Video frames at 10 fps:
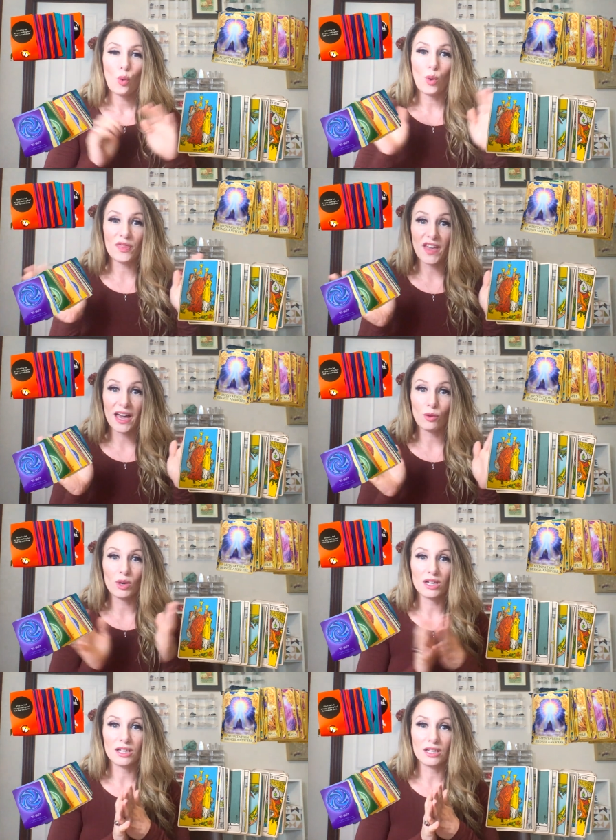what that
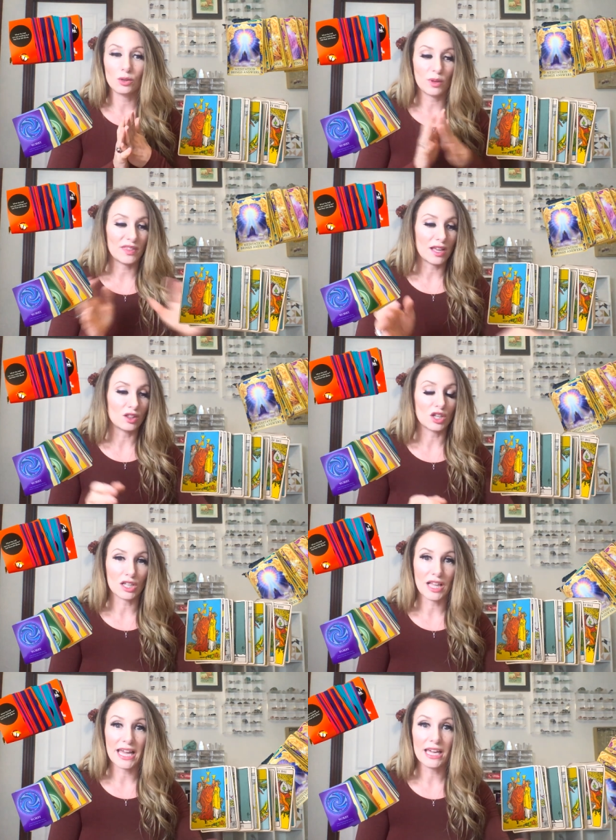will what they
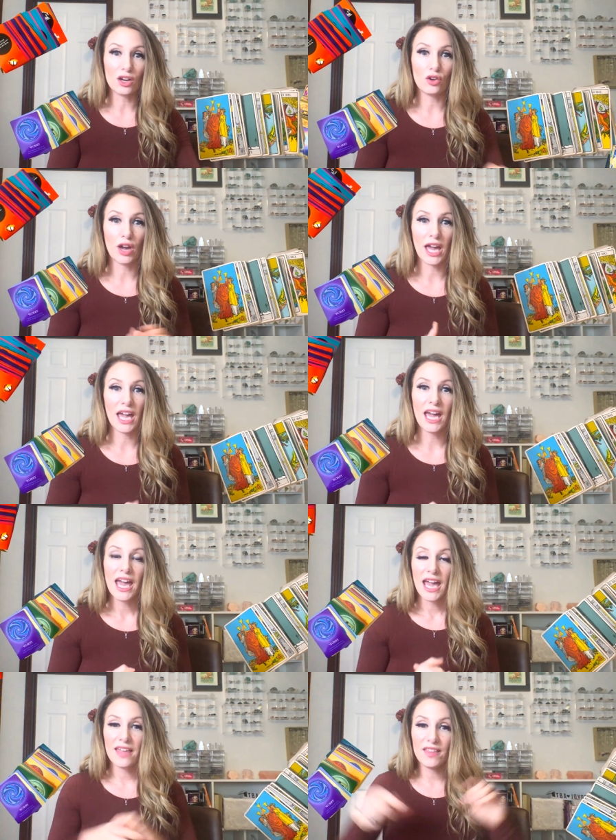look like okay
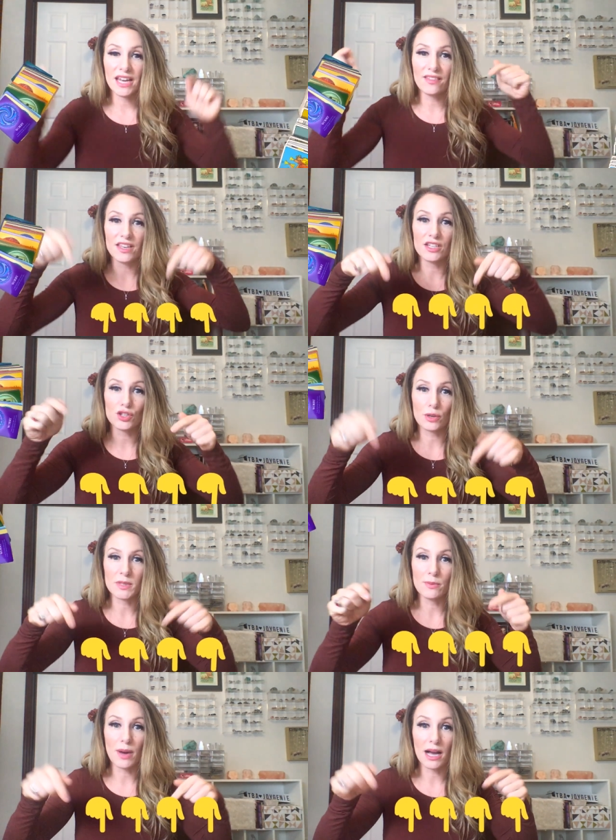and then in the
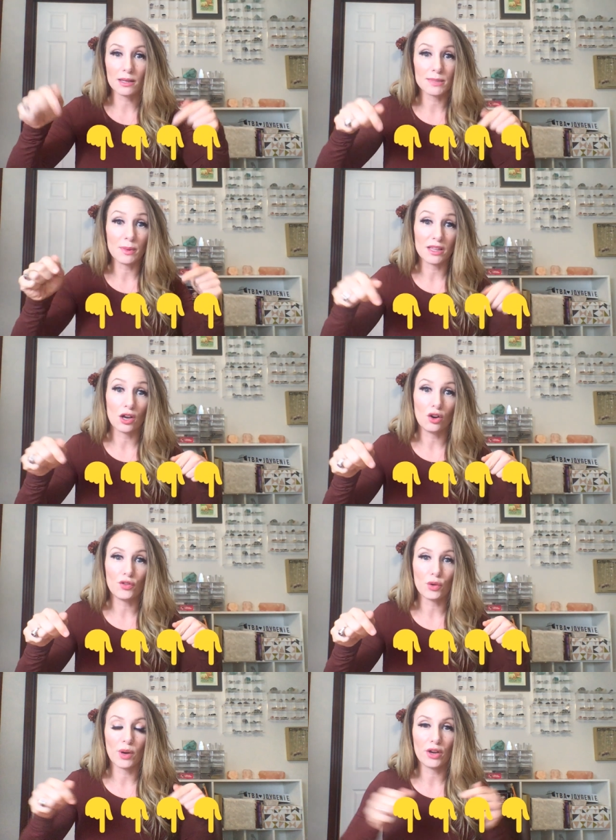description box below
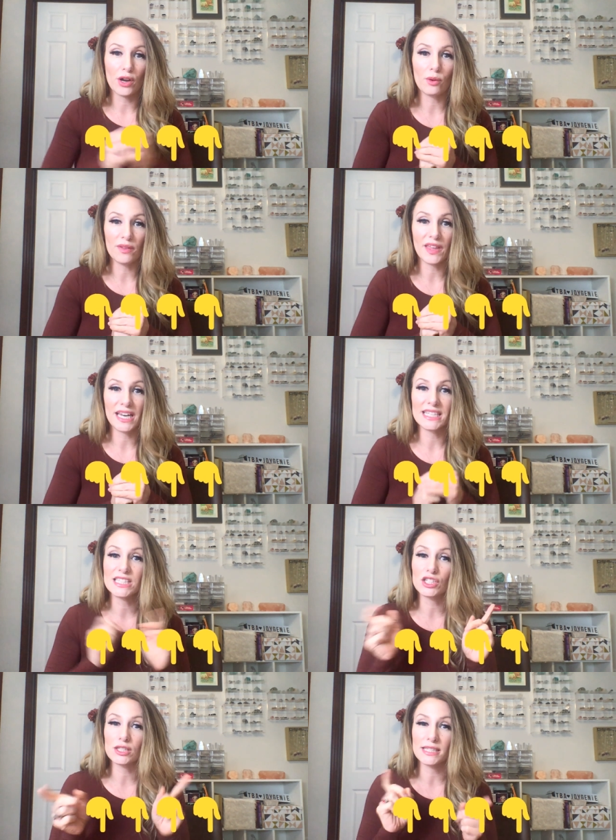if you're wondering what that is
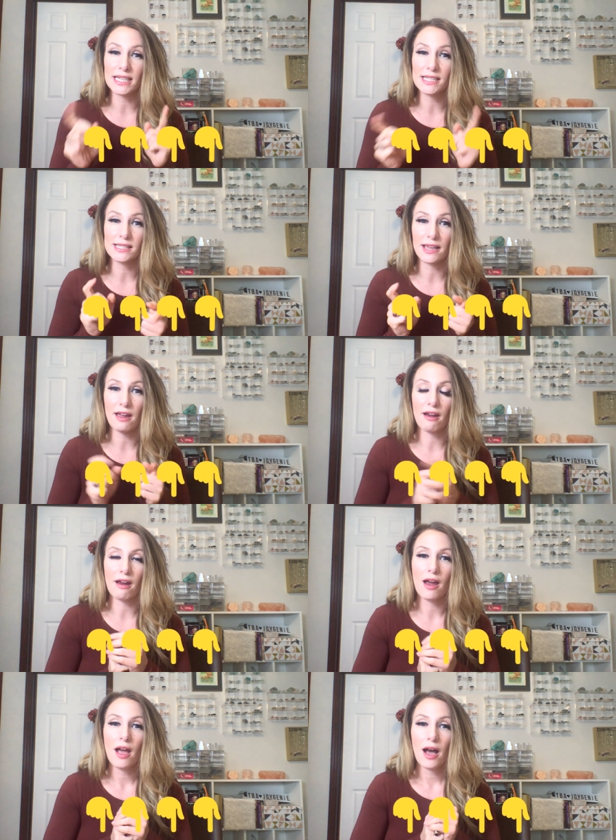there's links
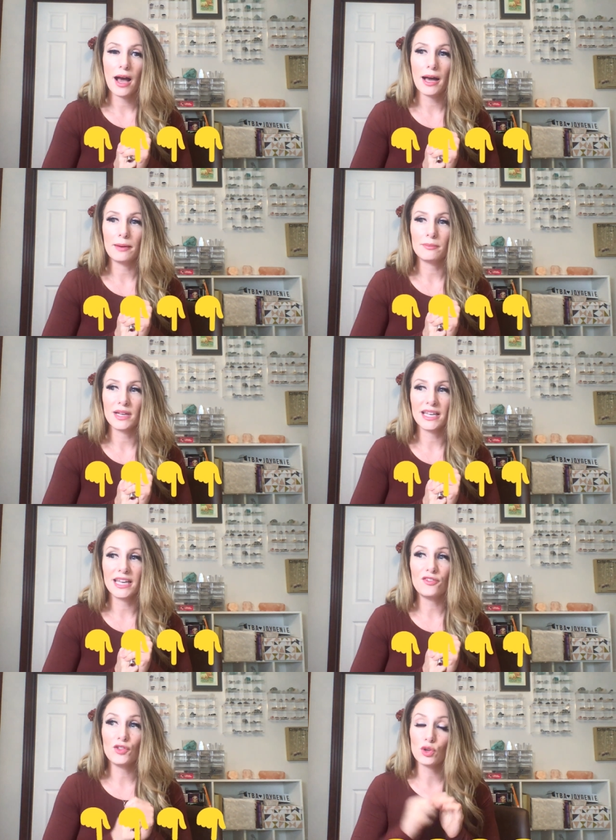there um, and
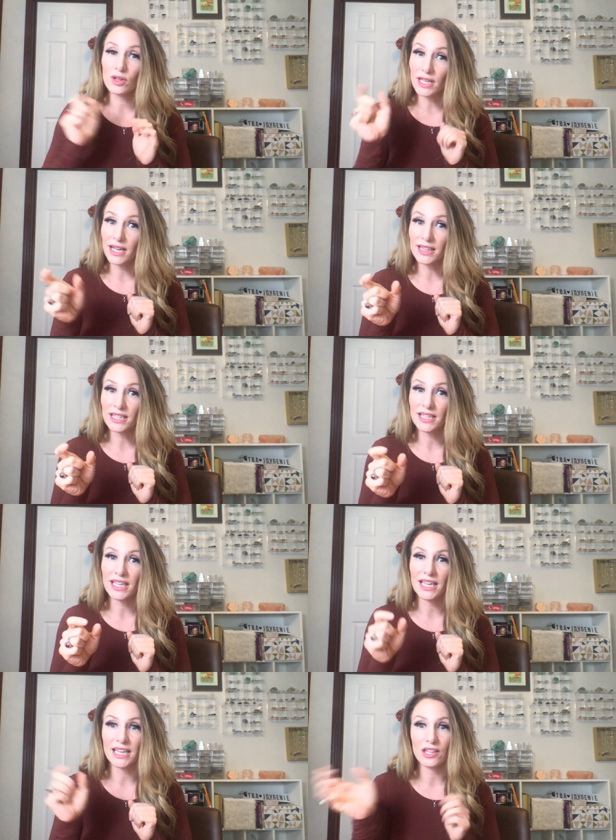if you click on the
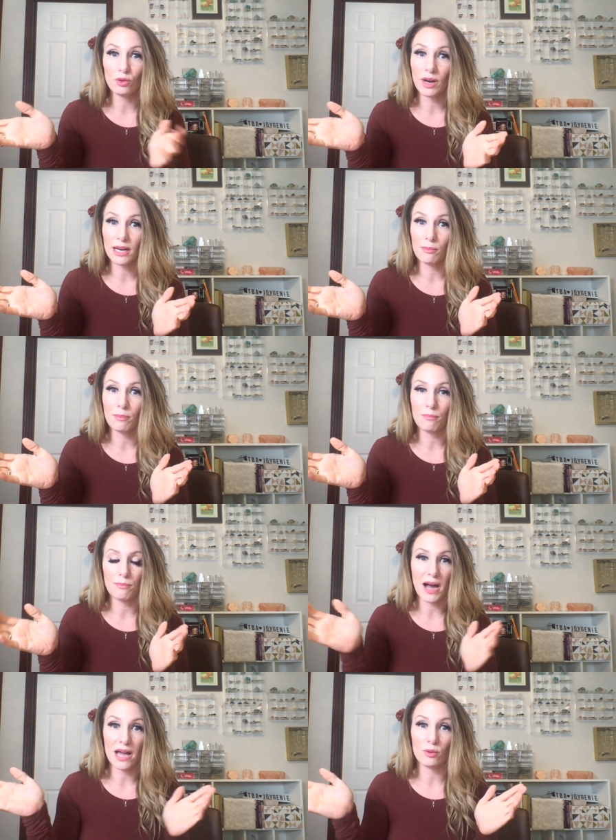link and you want to
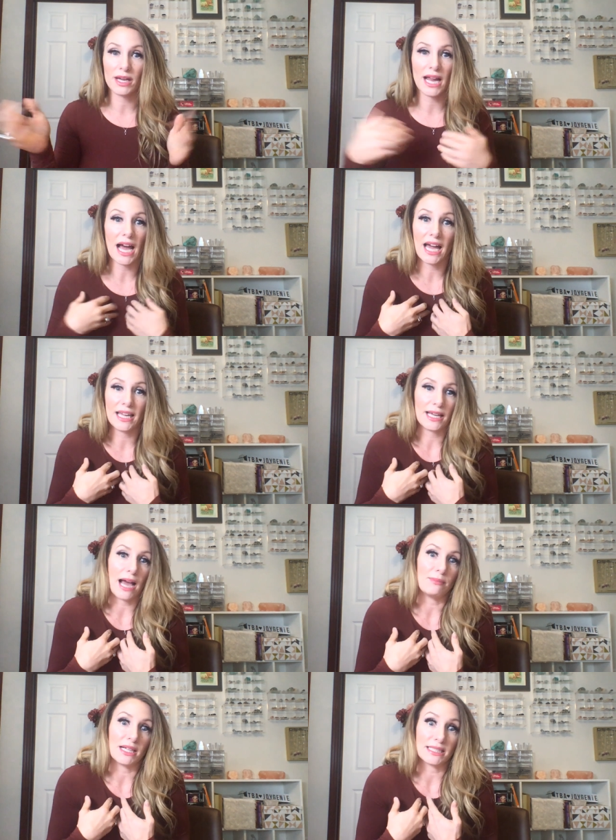buy one i
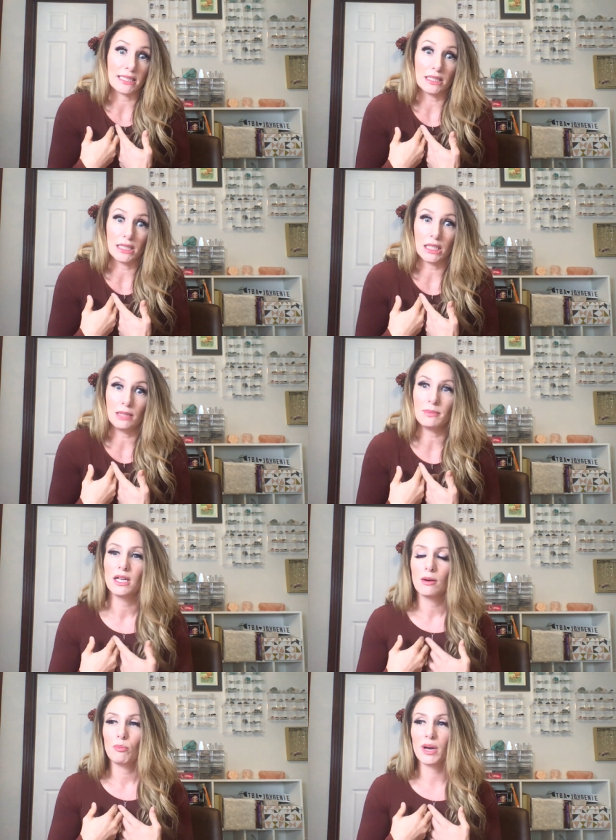i'm not selling them
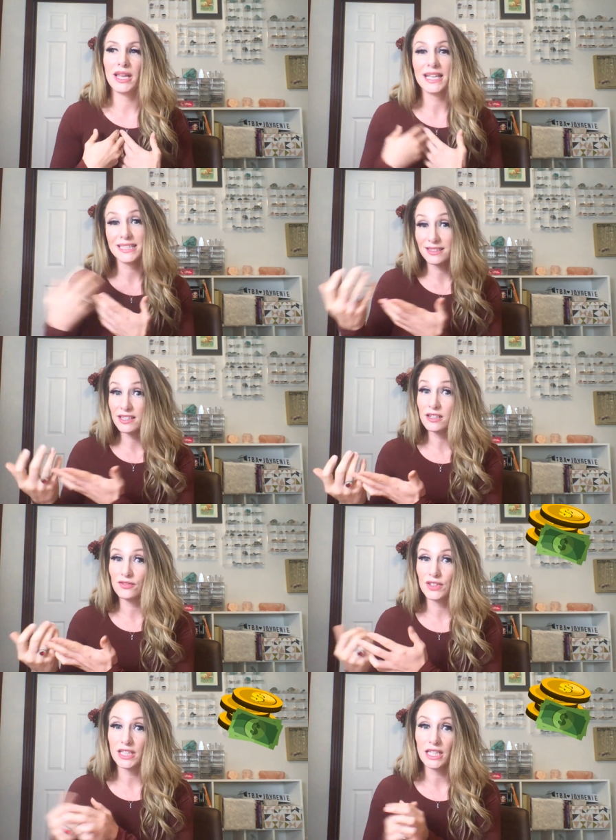but it's their
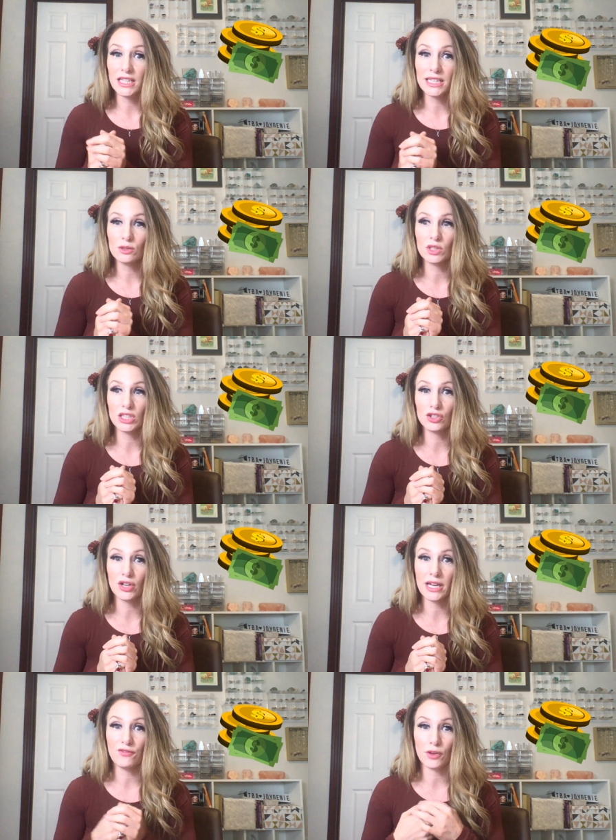affiliate links, which is
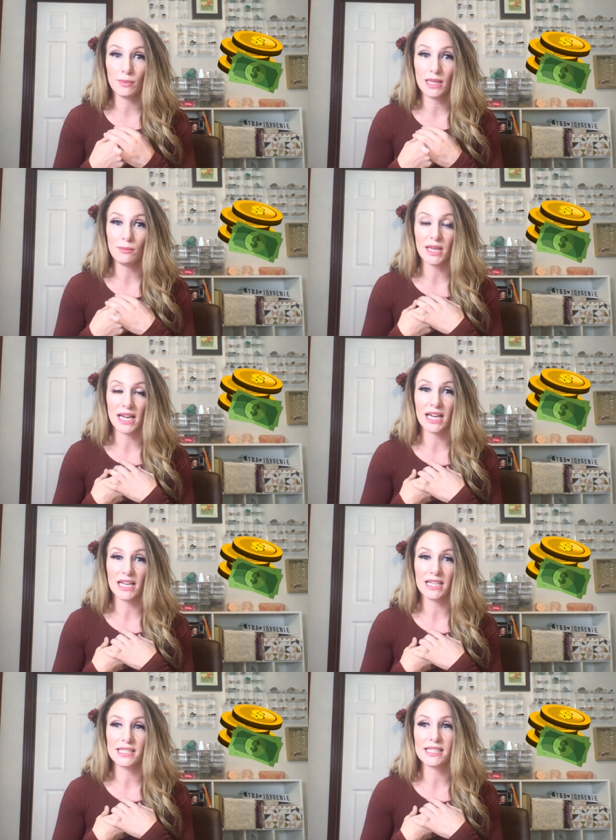great for me
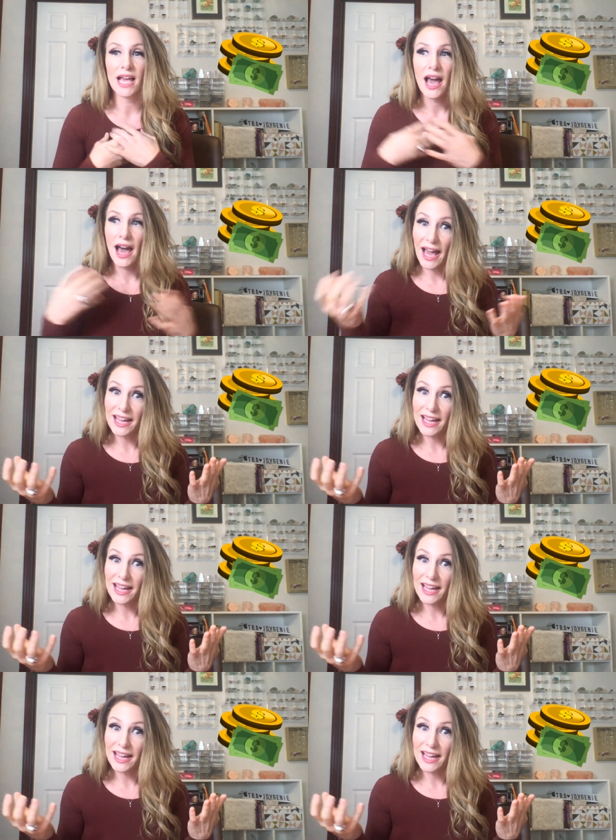because I